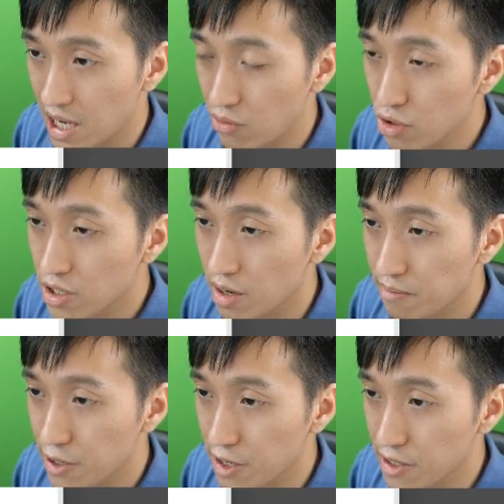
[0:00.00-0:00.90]
I want to
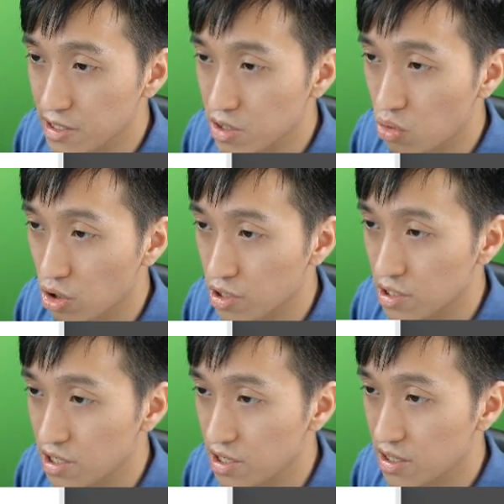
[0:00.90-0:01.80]
compare this
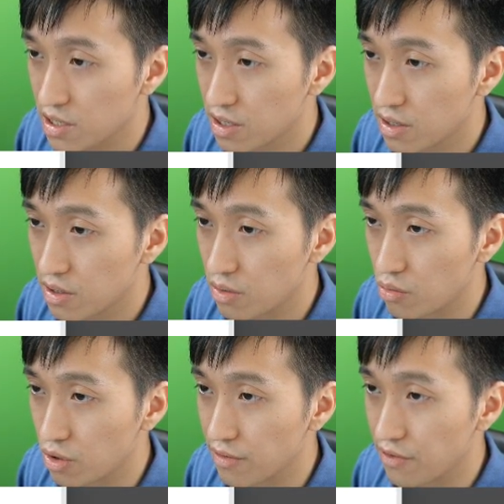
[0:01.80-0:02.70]
quantity
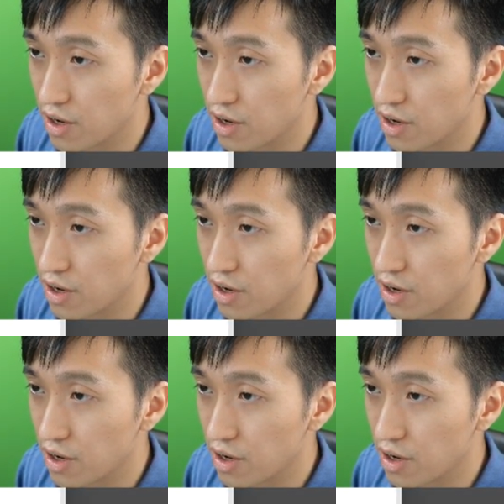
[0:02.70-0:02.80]
with